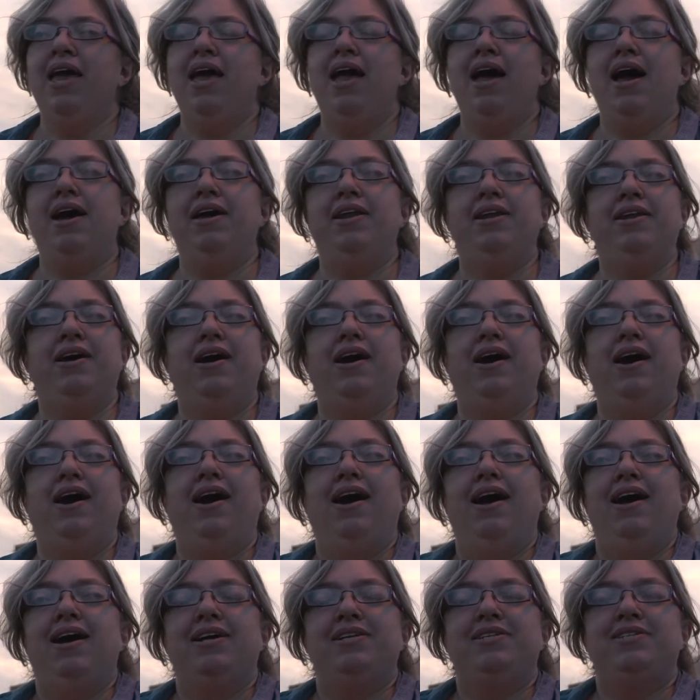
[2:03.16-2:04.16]
and
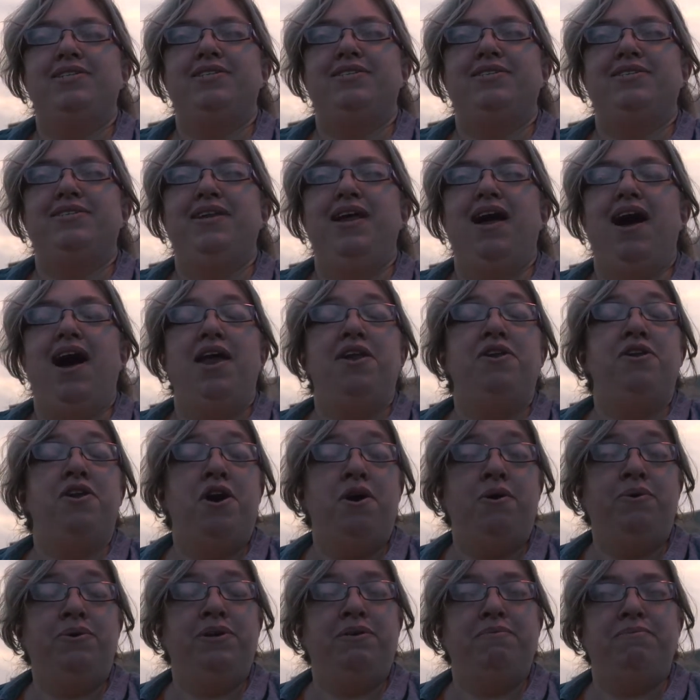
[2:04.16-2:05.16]

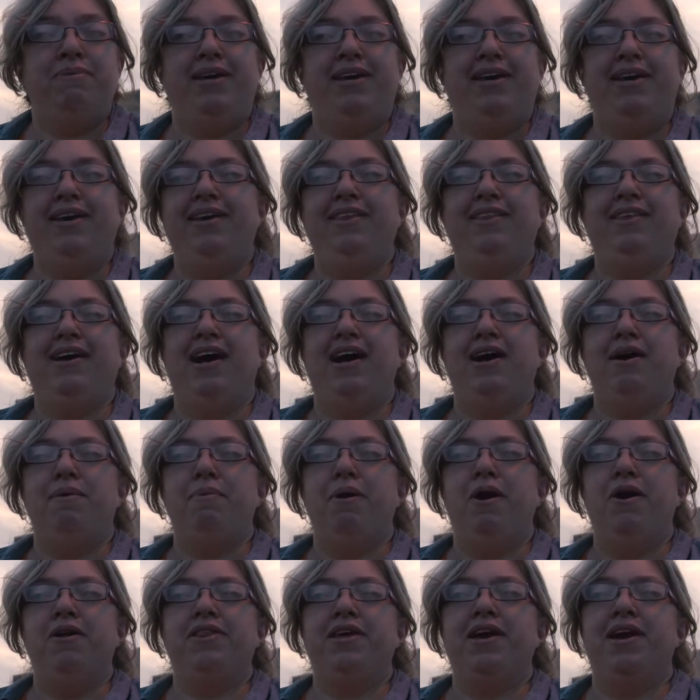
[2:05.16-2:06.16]
unknown to me, um,
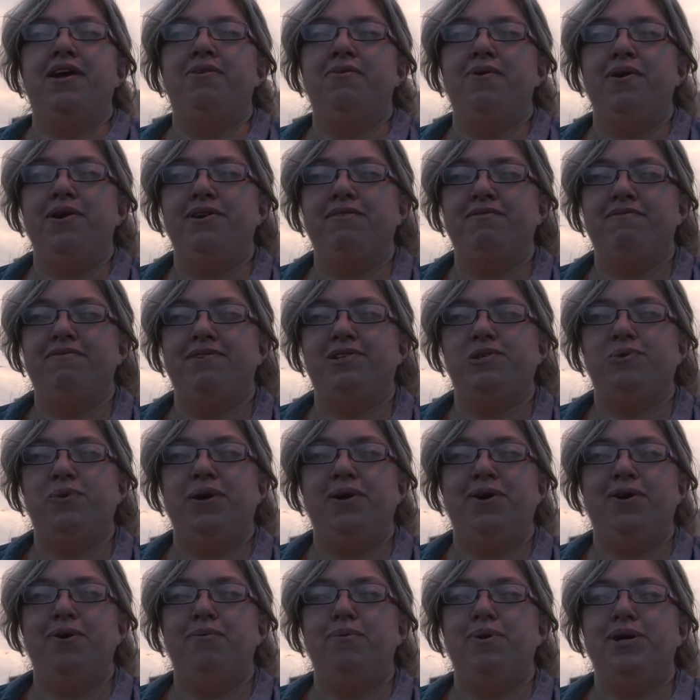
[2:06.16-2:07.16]
on the other end of
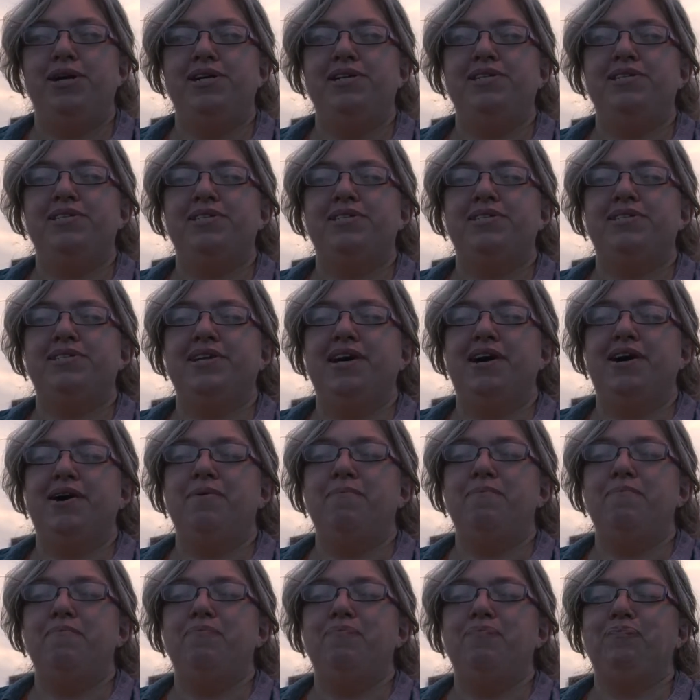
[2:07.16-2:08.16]
Twitter was
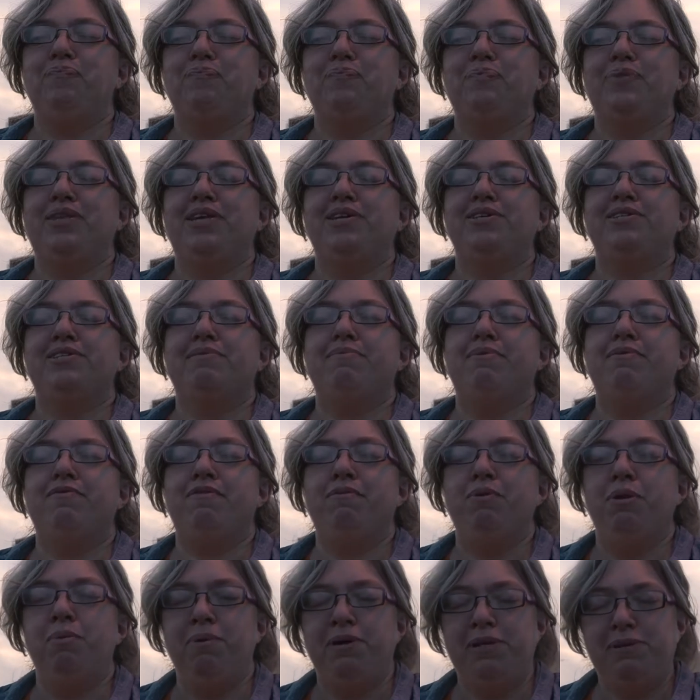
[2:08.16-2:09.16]
um, someone
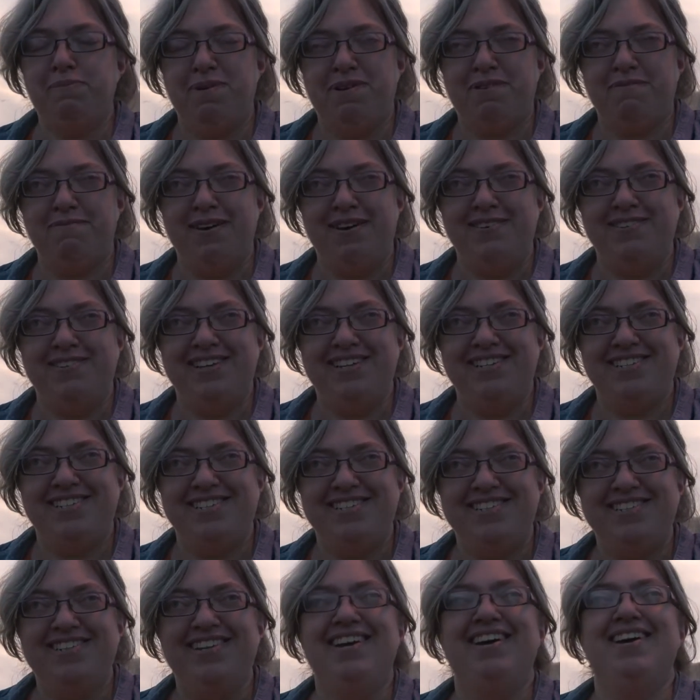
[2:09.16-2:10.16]
from the Pittsburgh
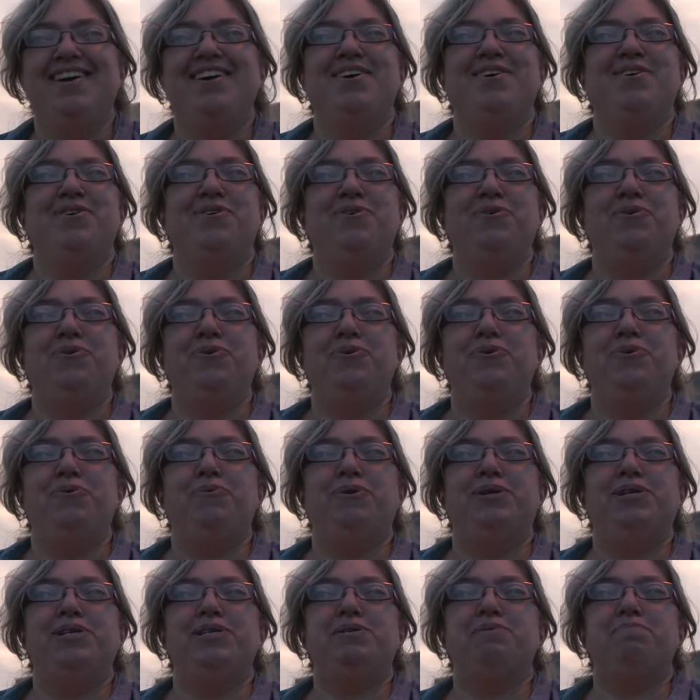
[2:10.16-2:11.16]
Foundation who
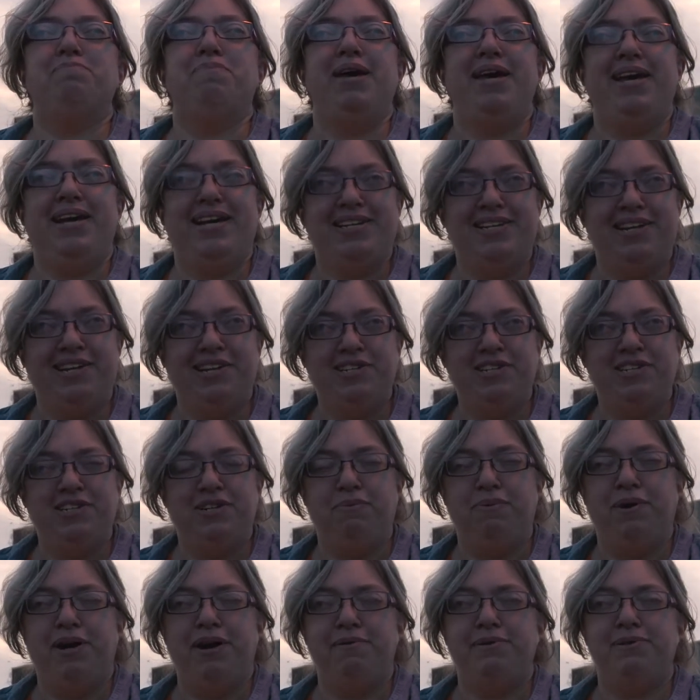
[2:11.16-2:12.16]
was paying attention
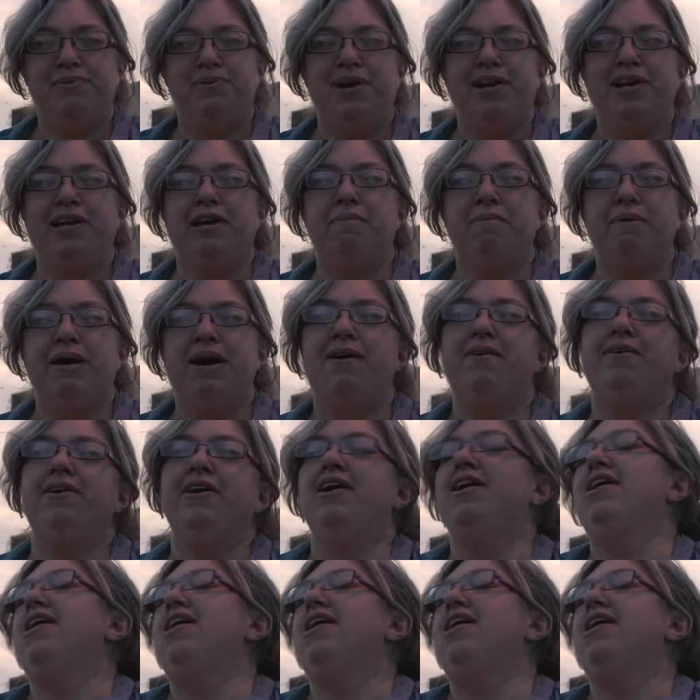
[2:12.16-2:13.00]
to what I was writing about